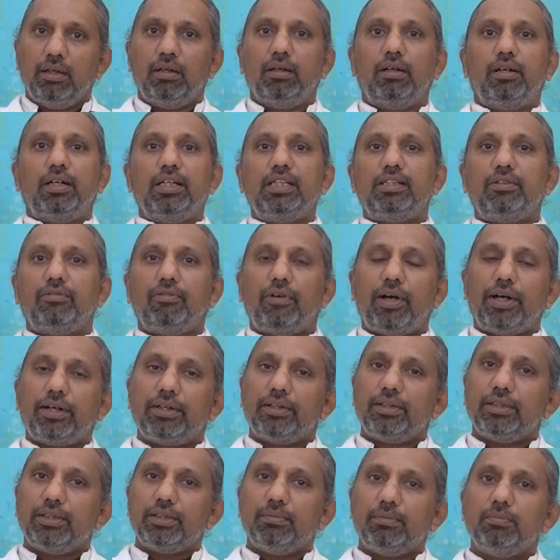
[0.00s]
risk
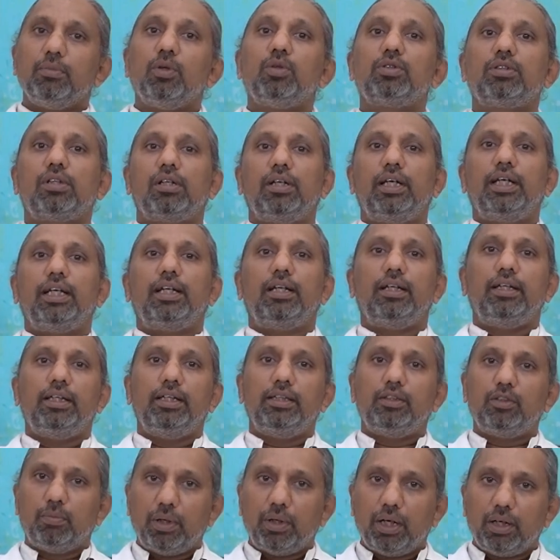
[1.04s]
factors, most likely
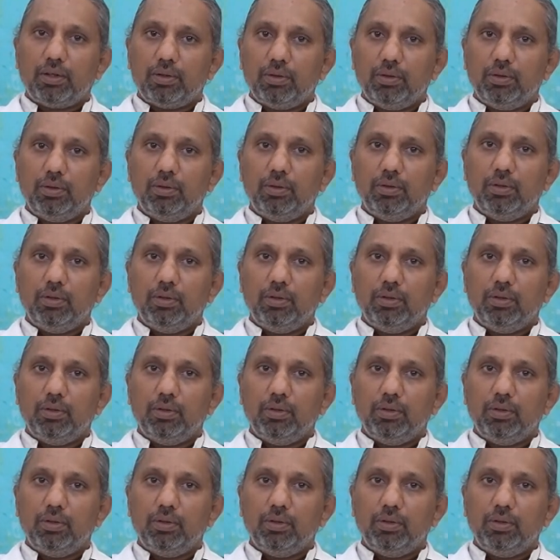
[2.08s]
tobacco,